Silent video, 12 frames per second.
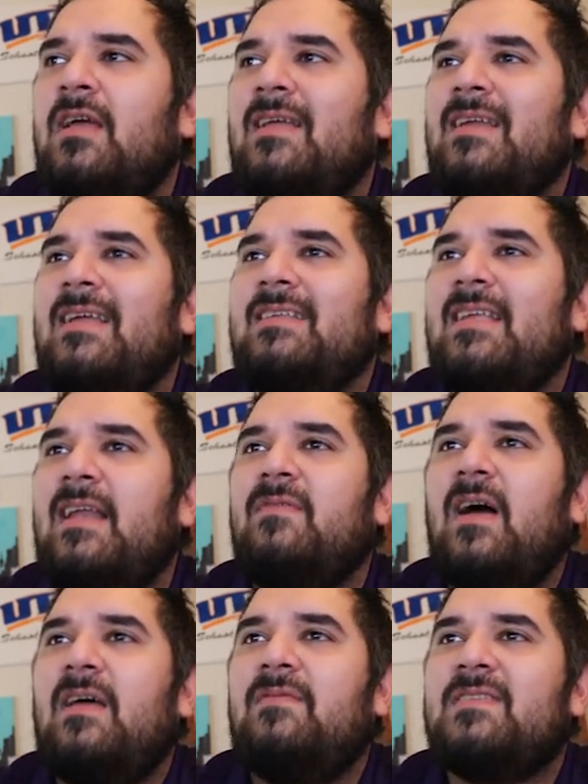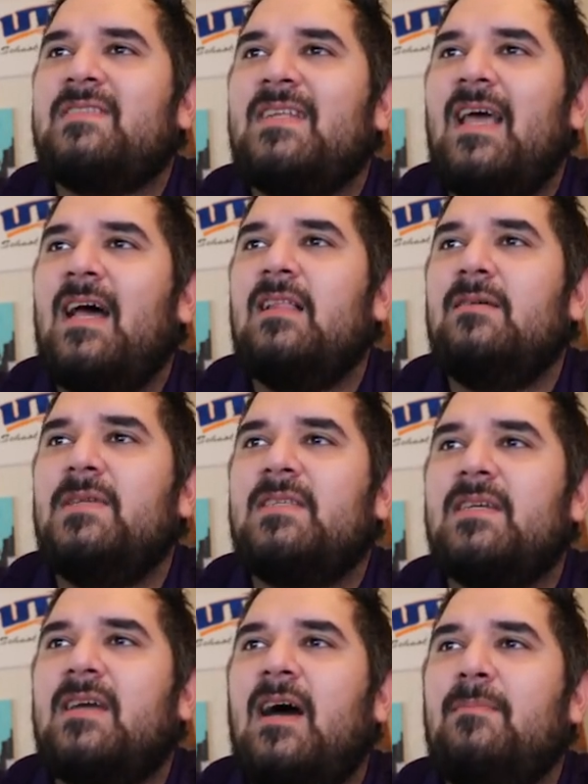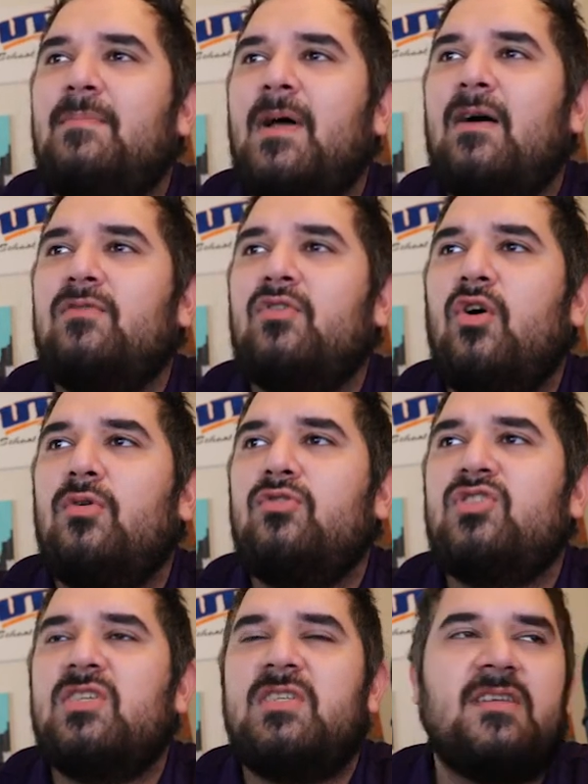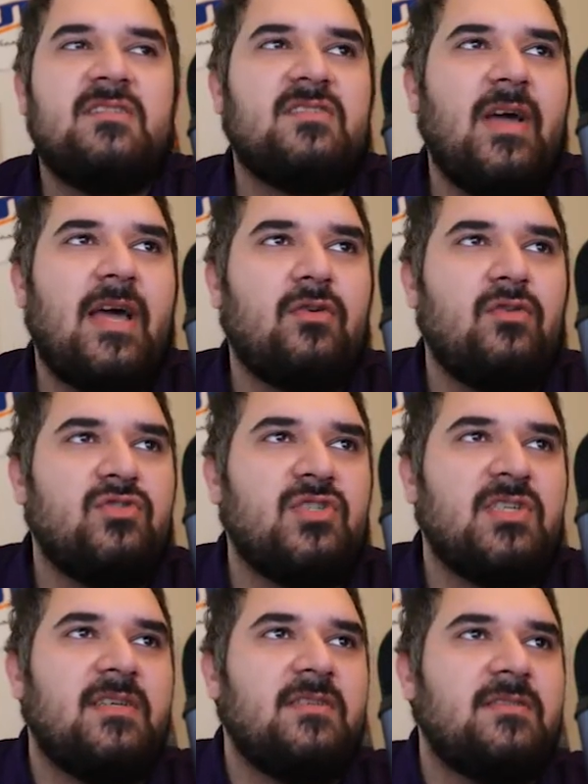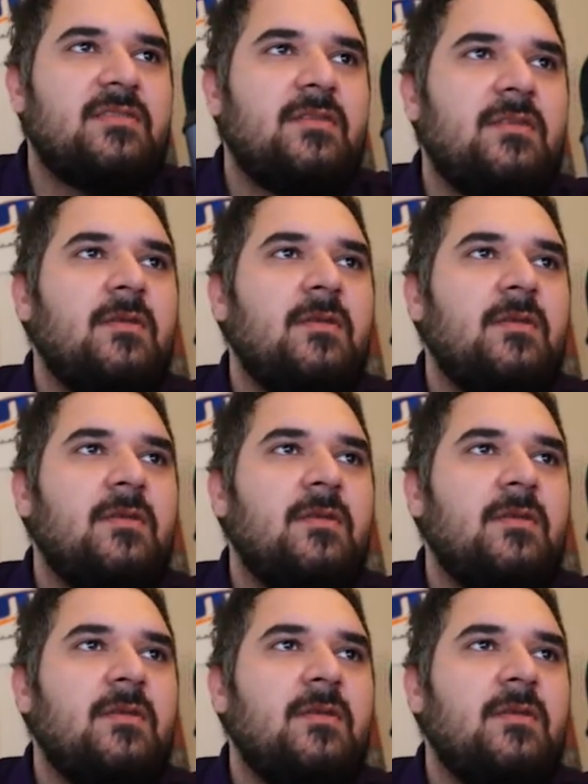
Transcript: and identify if it's an element, a compound, homogeneous, or heterogeneous.